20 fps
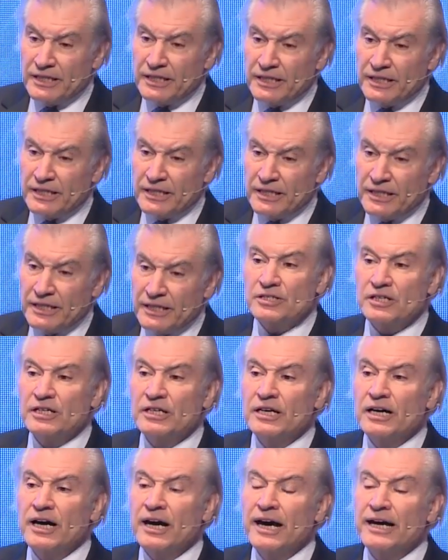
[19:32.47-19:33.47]
is
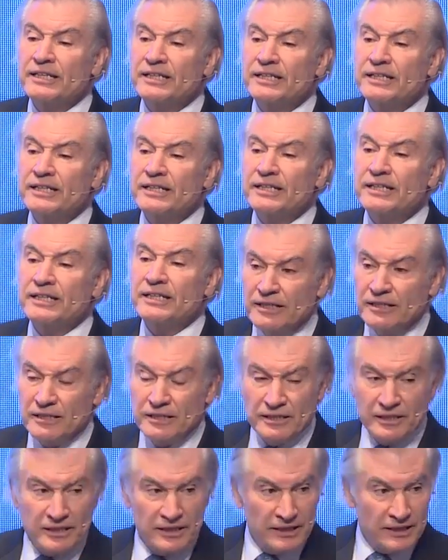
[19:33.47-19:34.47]
a tiny
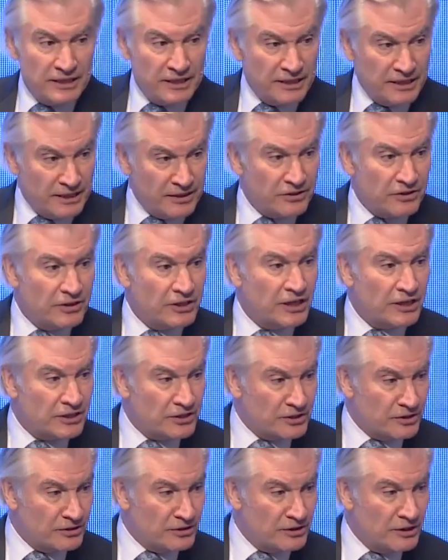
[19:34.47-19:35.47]

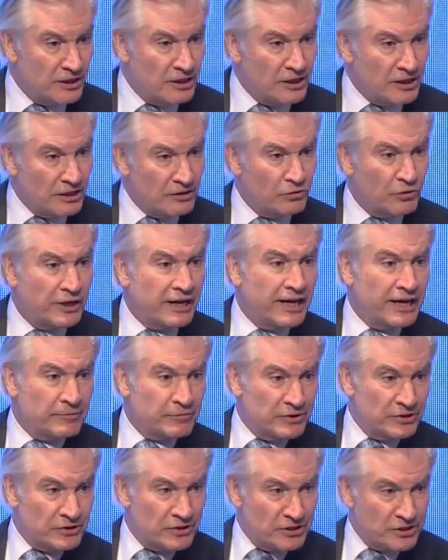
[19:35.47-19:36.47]
introduction of what
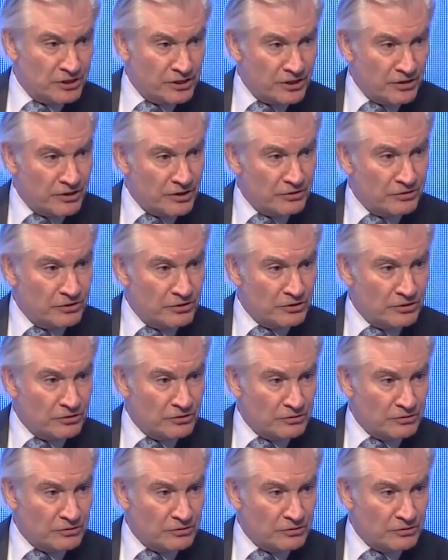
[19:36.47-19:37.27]
happens in scenario two.